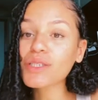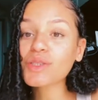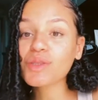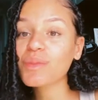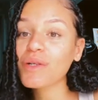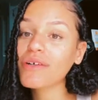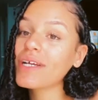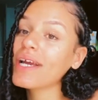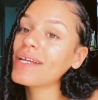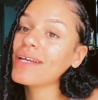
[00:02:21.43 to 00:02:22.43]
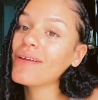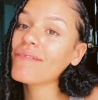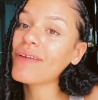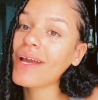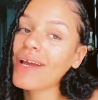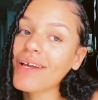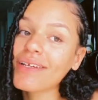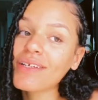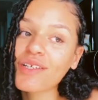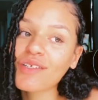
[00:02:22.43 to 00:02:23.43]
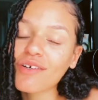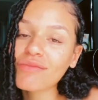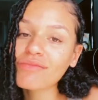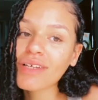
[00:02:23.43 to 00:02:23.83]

super creative and you know